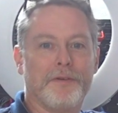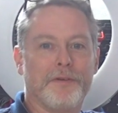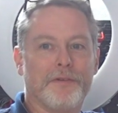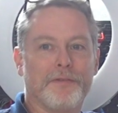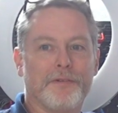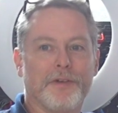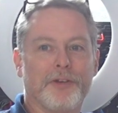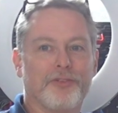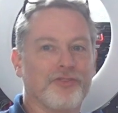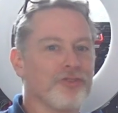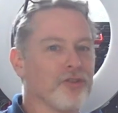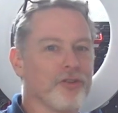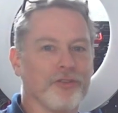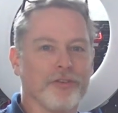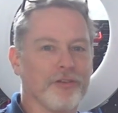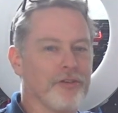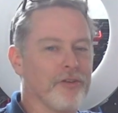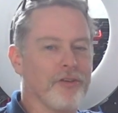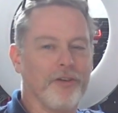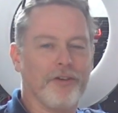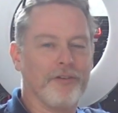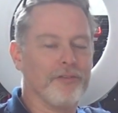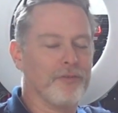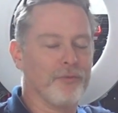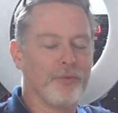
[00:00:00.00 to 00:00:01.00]
They shouldn't
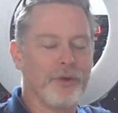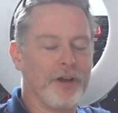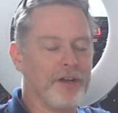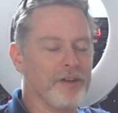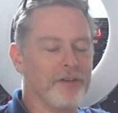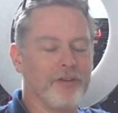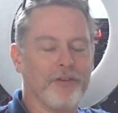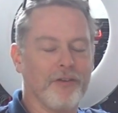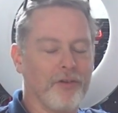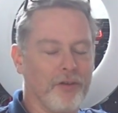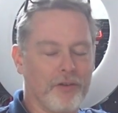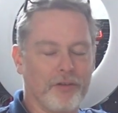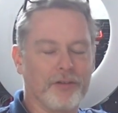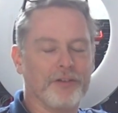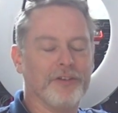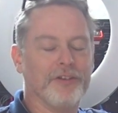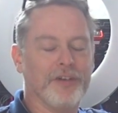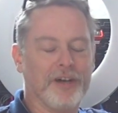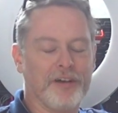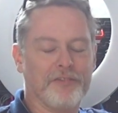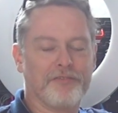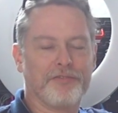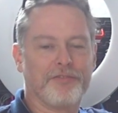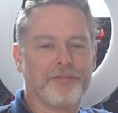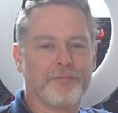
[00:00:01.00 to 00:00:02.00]
run long
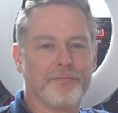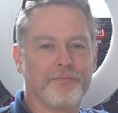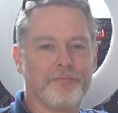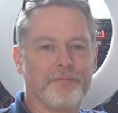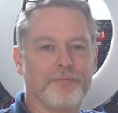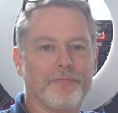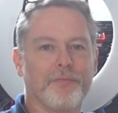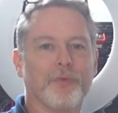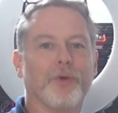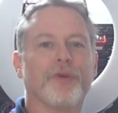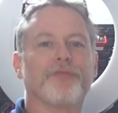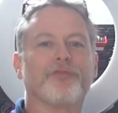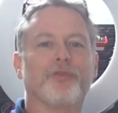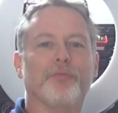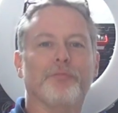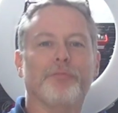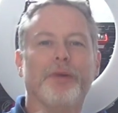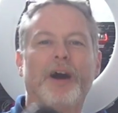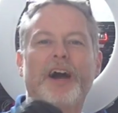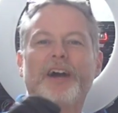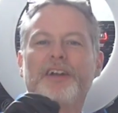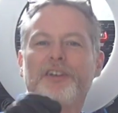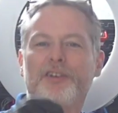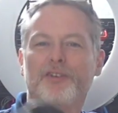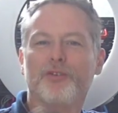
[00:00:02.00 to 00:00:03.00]
enough. You have to
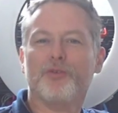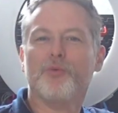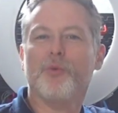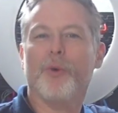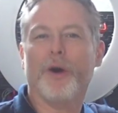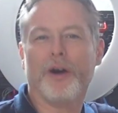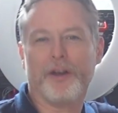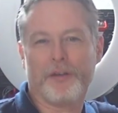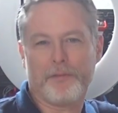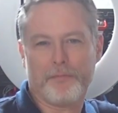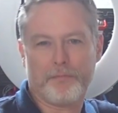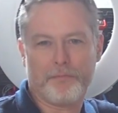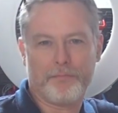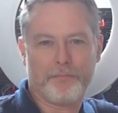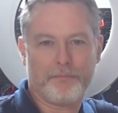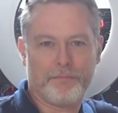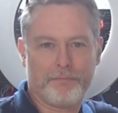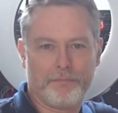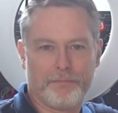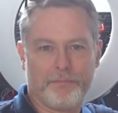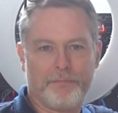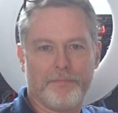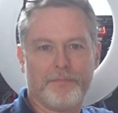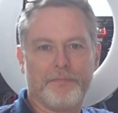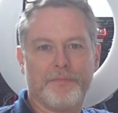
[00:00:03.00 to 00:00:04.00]
buy a new one.
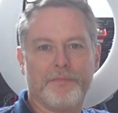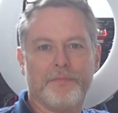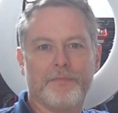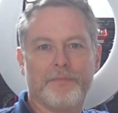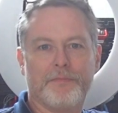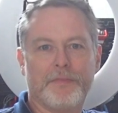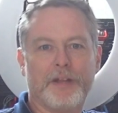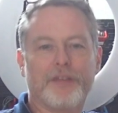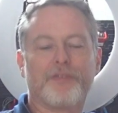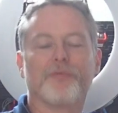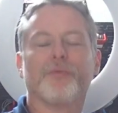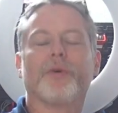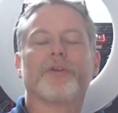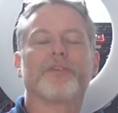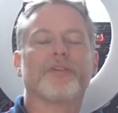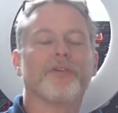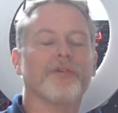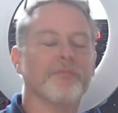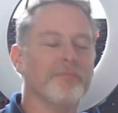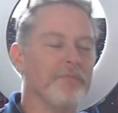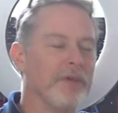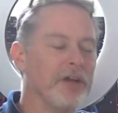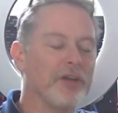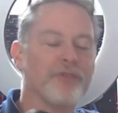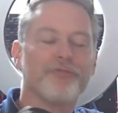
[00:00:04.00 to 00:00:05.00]
That's what the
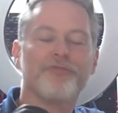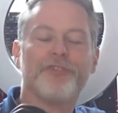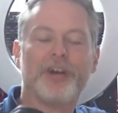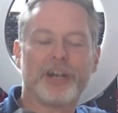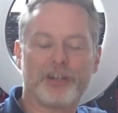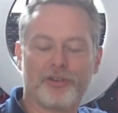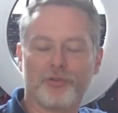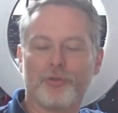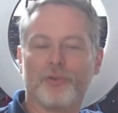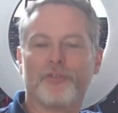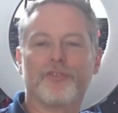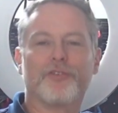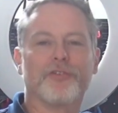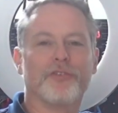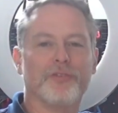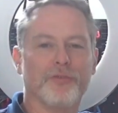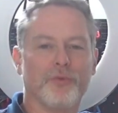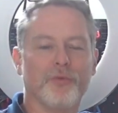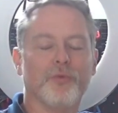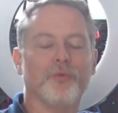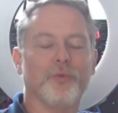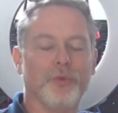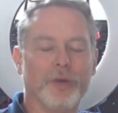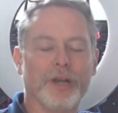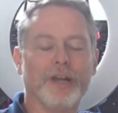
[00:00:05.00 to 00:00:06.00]
manufacturers
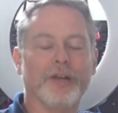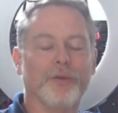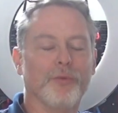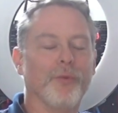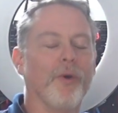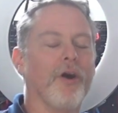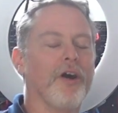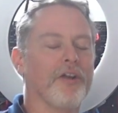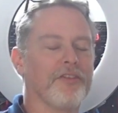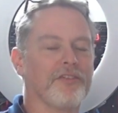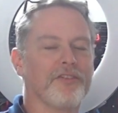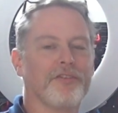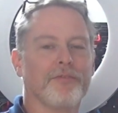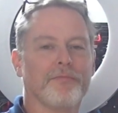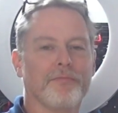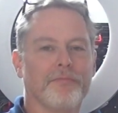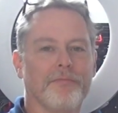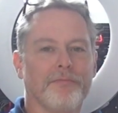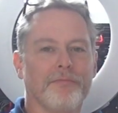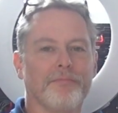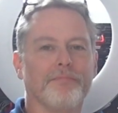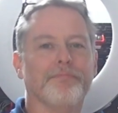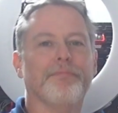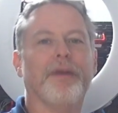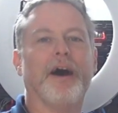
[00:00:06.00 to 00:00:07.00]
really want.
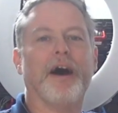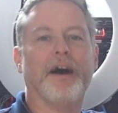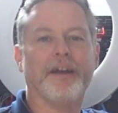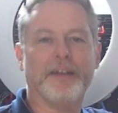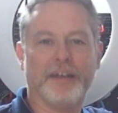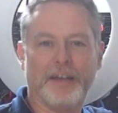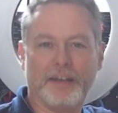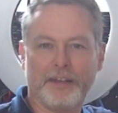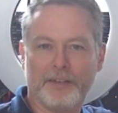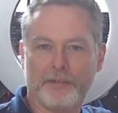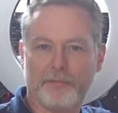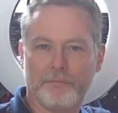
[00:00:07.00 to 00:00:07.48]
Buying.